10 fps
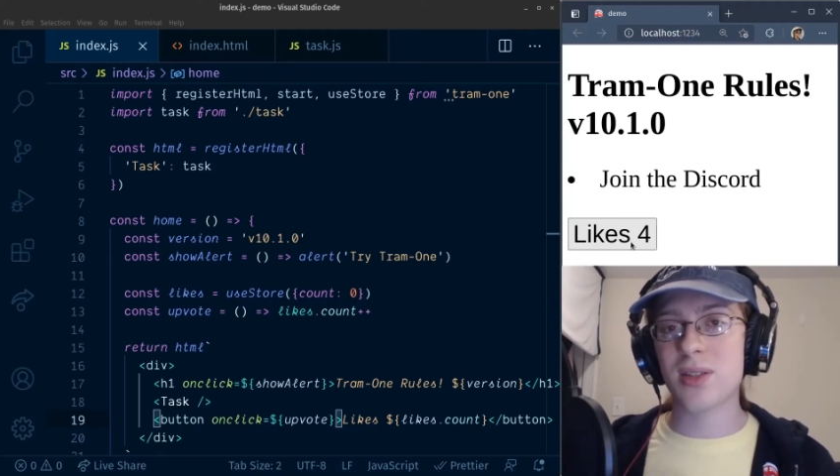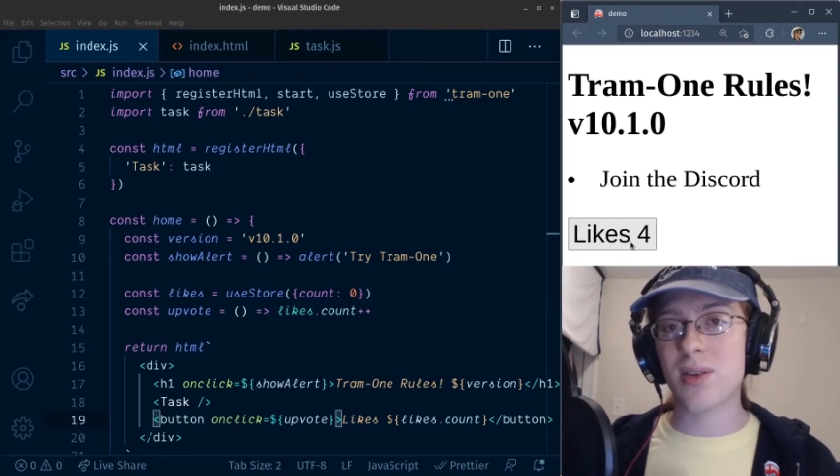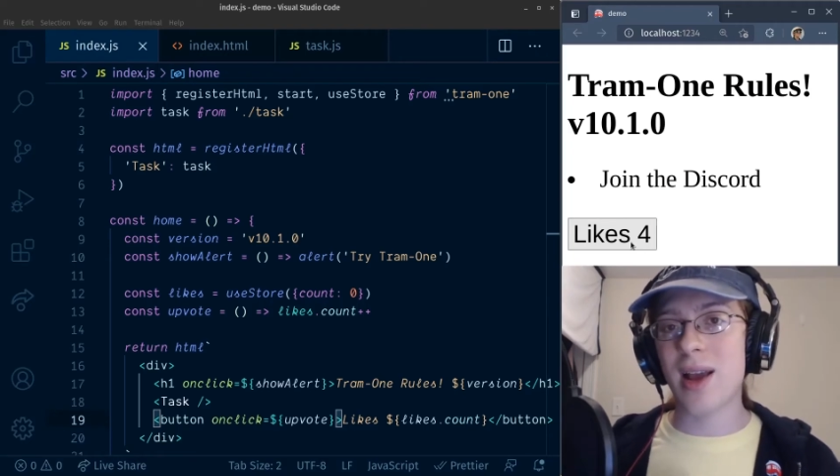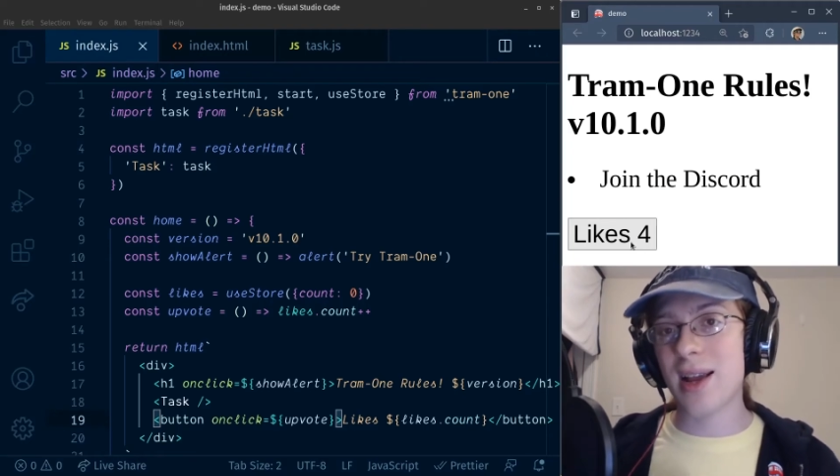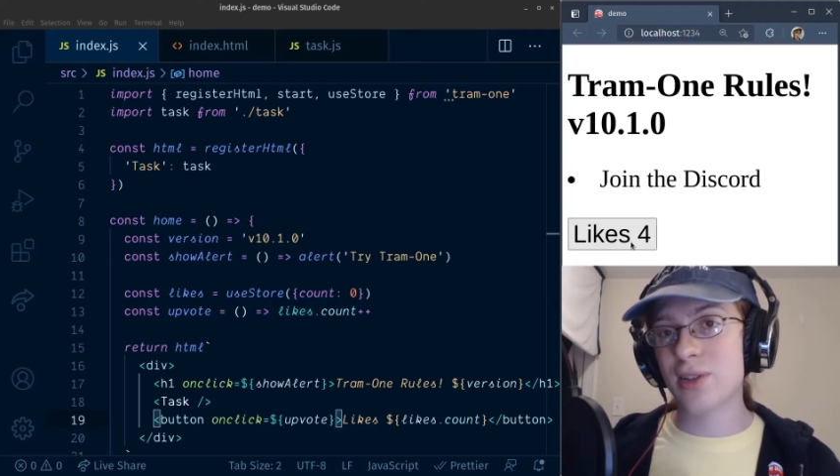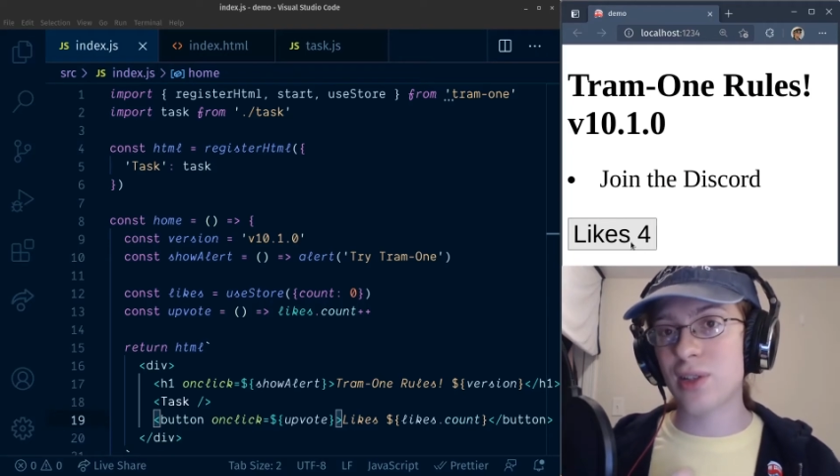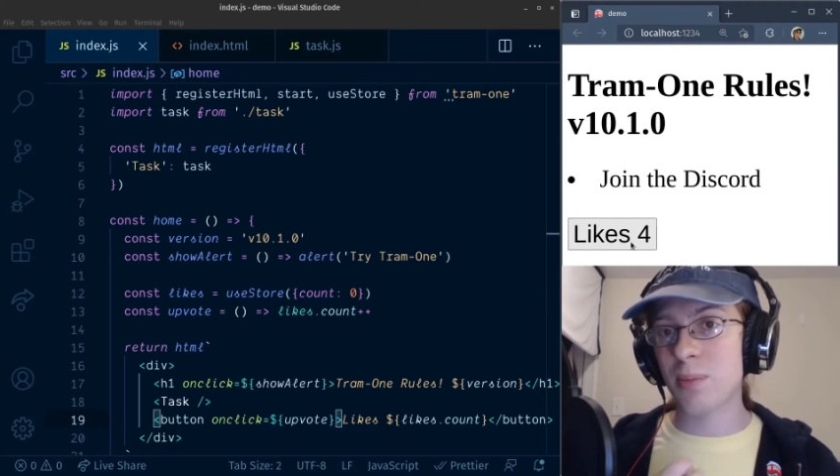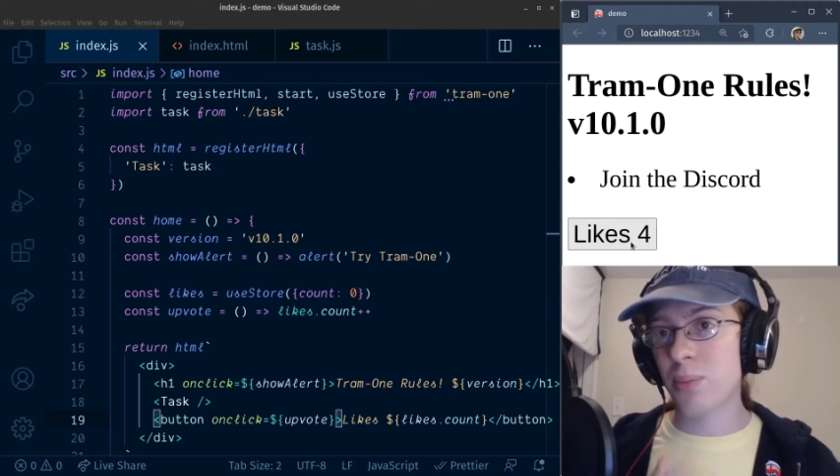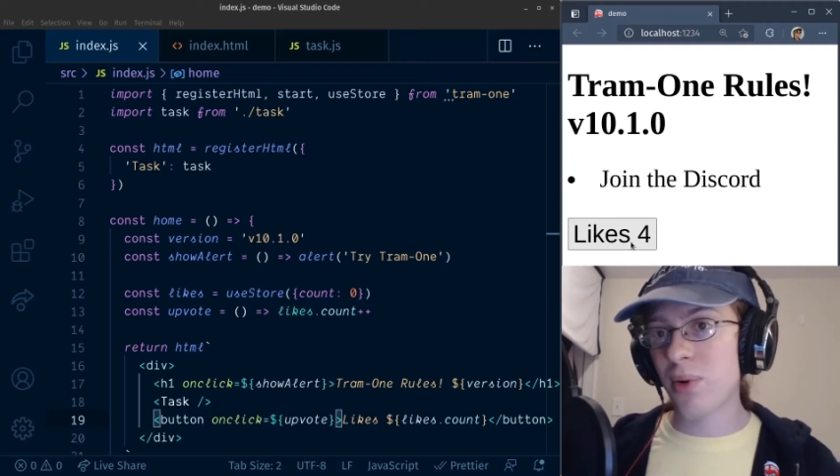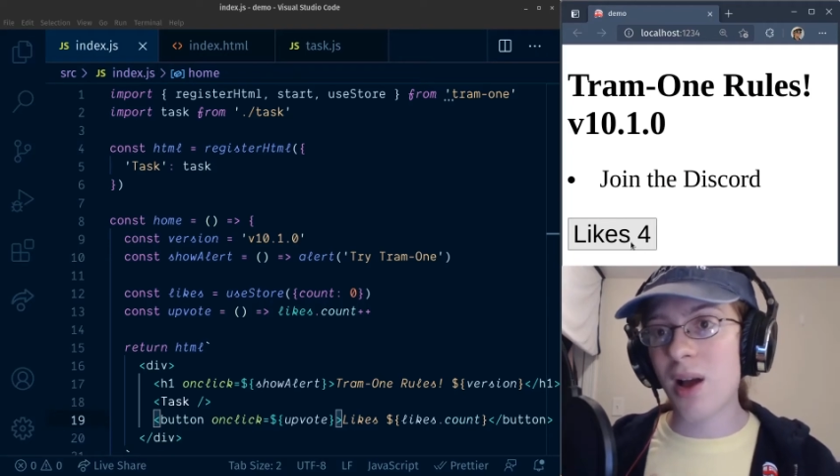they're actually
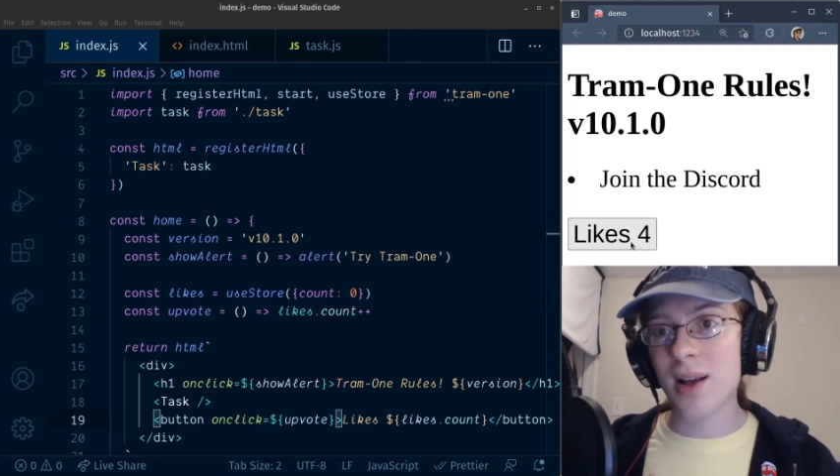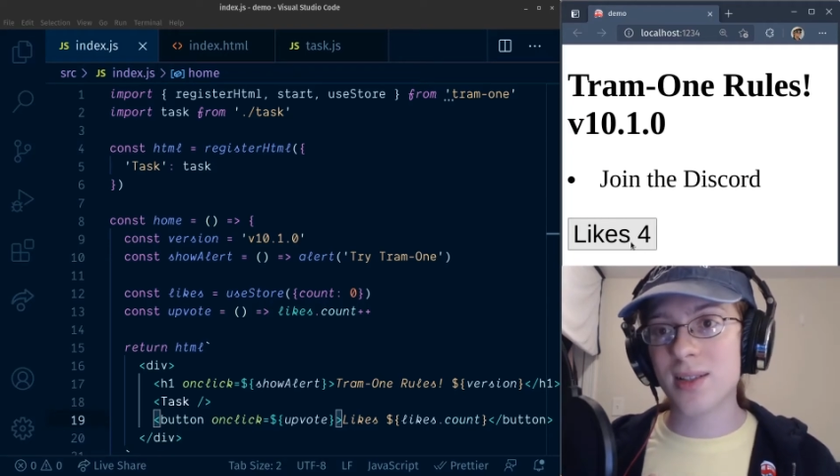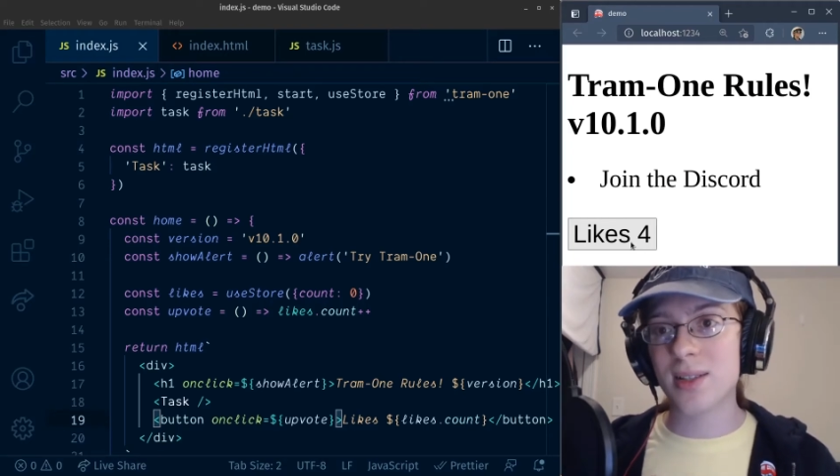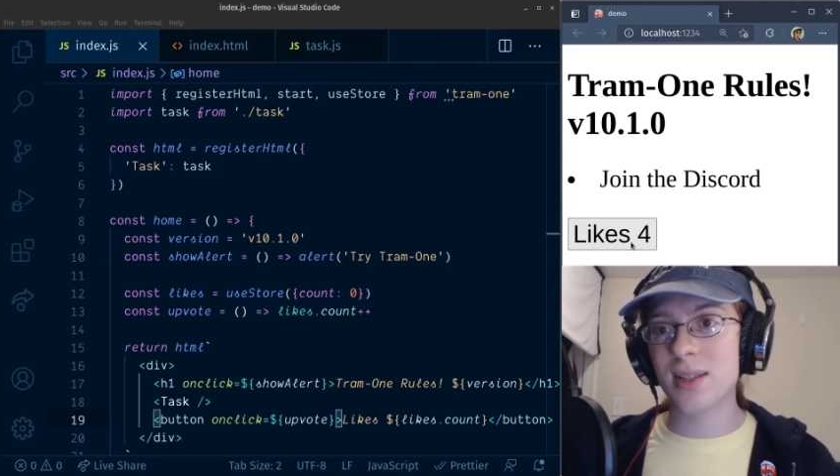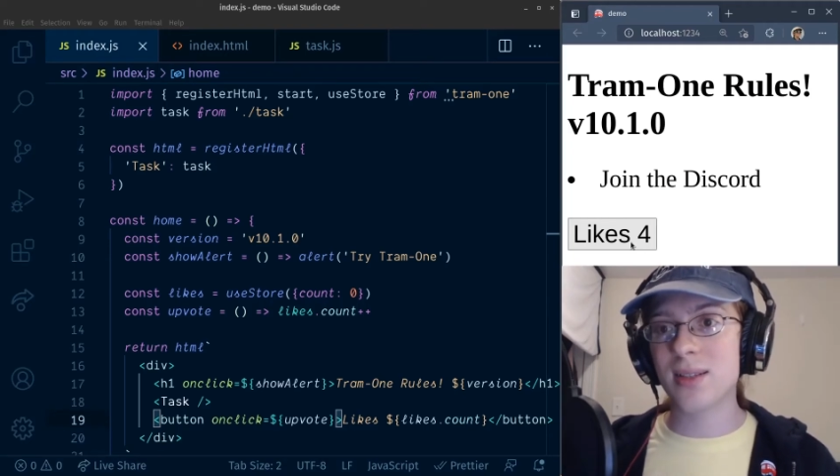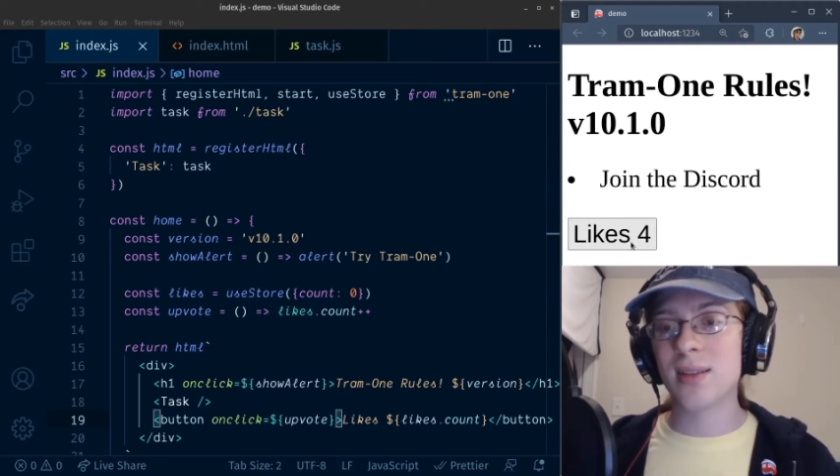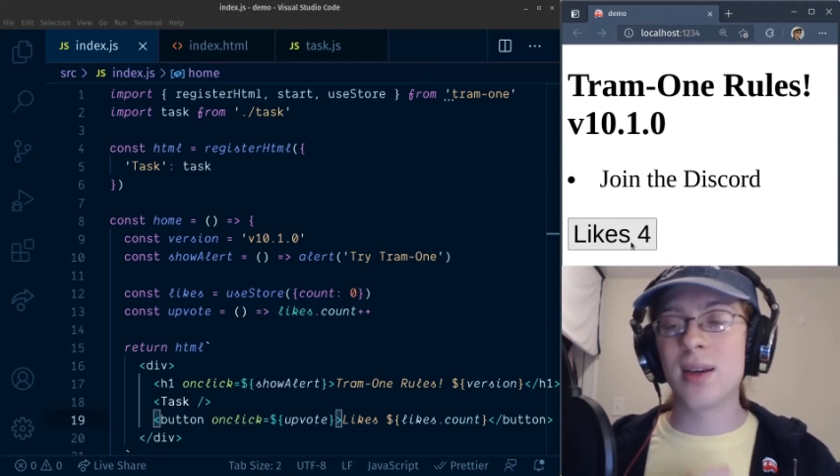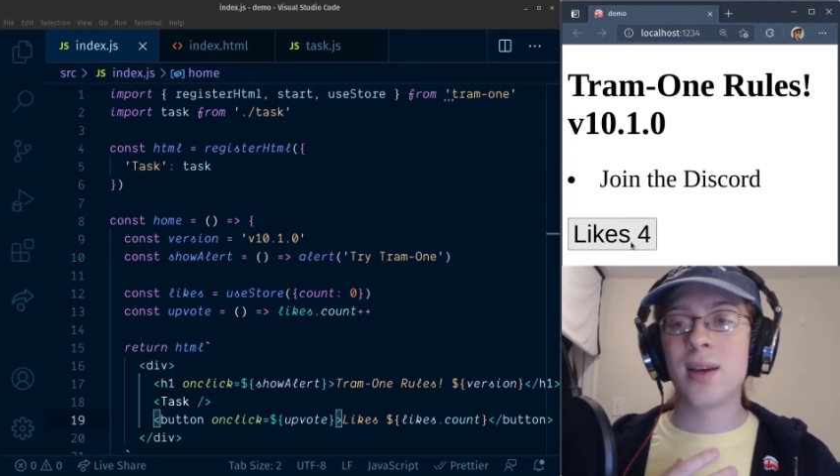proxies,